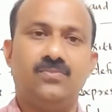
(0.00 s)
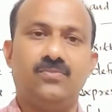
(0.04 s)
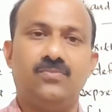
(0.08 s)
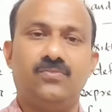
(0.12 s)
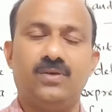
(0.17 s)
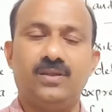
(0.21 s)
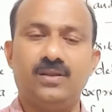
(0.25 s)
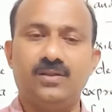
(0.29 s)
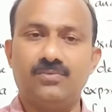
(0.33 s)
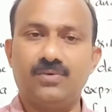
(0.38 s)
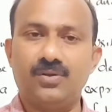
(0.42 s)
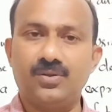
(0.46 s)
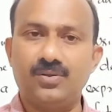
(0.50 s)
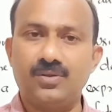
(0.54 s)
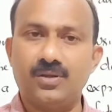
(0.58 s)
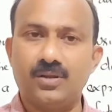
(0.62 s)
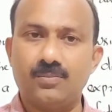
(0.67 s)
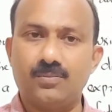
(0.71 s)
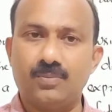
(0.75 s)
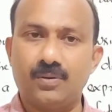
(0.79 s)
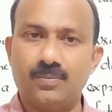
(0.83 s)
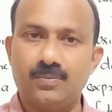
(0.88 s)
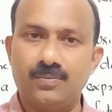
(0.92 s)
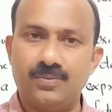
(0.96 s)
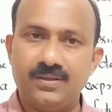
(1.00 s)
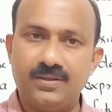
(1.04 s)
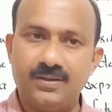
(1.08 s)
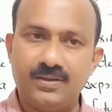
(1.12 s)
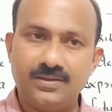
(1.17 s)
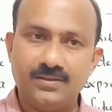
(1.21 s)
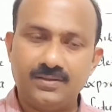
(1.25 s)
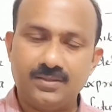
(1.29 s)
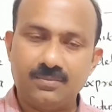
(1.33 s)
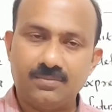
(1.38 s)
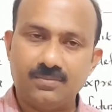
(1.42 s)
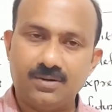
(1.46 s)
Whenever you are
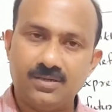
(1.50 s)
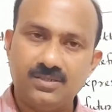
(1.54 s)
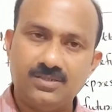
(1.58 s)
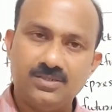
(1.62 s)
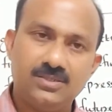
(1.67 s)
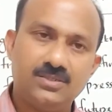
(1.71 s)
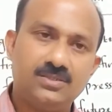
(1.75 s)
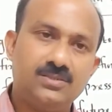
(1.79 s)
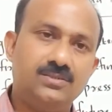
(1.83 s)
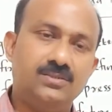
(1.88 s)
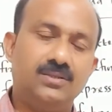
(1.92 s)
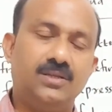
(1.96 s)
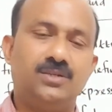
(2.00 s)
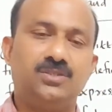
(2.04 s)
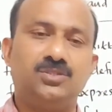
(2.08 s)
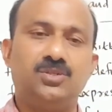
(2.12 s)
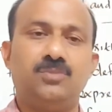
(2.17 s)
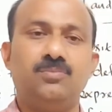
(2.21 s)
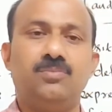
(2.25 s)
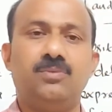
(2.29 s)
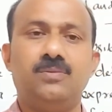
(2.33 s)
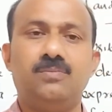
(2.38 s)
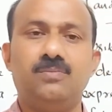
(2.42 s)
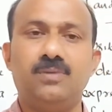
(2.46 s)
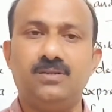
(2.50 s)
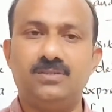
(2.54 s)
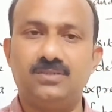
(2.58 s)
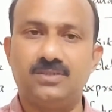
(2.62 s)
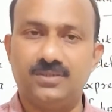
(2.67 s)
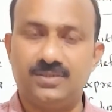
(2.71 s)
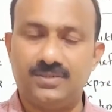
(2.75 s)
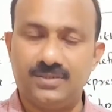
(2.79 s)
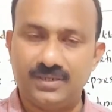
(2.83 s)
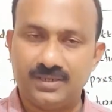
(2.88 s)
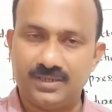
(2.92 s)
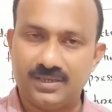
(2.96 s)
preparing the budget, there should be
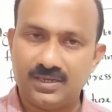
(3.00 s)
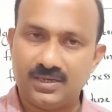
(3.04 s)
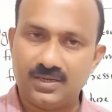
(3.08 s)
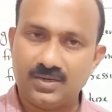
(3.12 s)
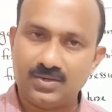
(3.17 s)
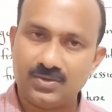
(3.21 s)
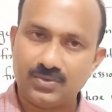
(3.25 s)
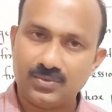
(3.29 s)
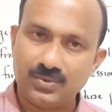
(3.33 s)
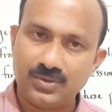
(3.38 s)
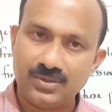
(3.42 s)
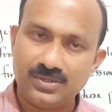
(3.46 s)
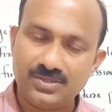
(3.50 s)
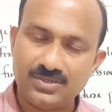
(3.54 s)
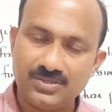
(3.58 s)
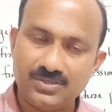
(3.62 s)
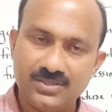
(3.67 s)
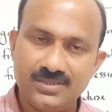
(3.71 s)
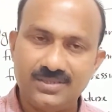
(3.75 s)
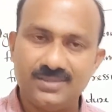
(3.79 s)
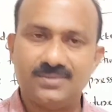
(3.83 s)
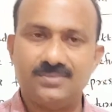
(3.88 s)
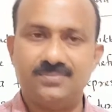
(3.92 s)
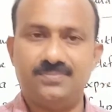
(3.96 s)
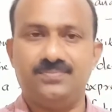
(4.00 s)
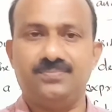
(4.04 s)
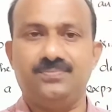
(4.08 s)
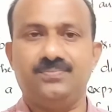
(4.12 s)
budgetary control is there.